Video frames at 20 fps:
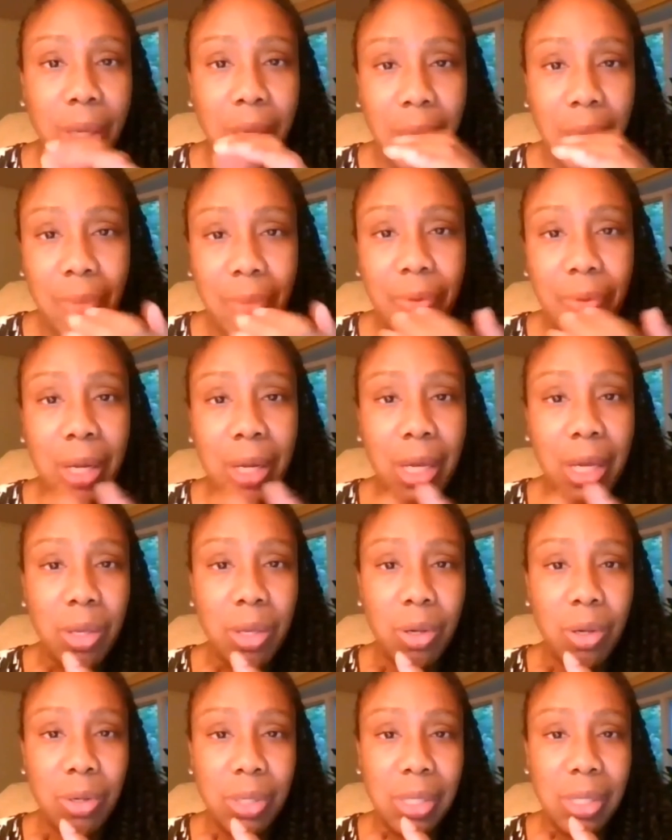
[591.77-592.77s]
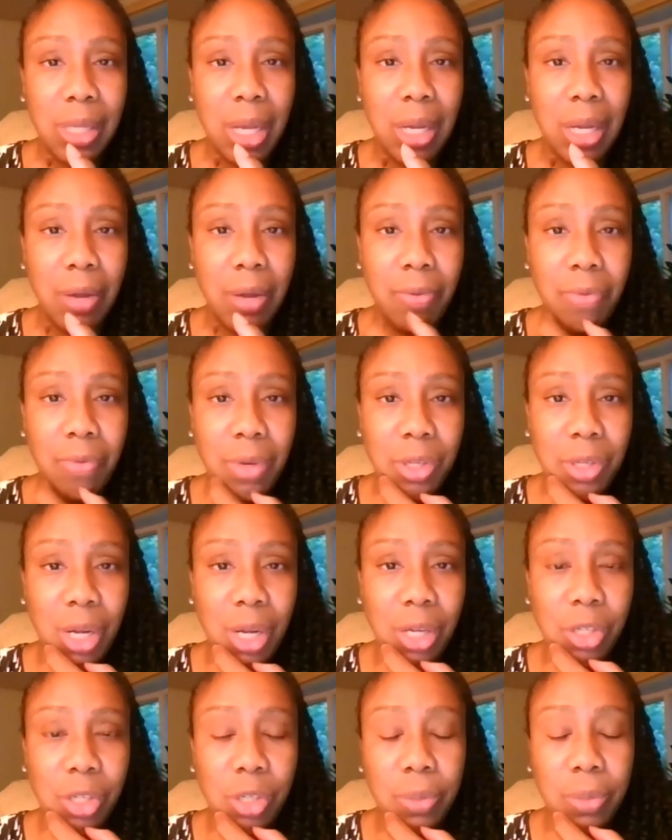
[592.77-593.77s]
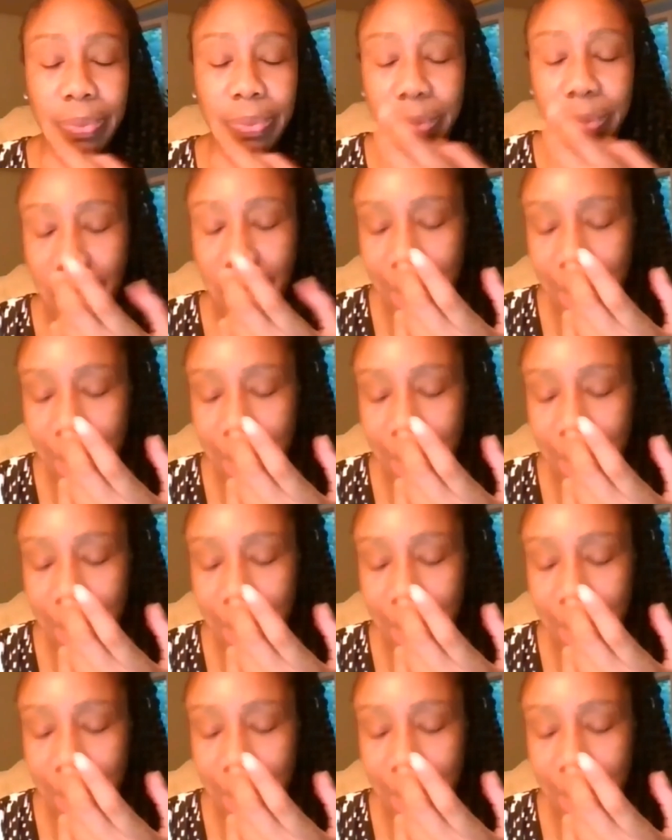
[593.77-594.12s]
even in your state of rejection.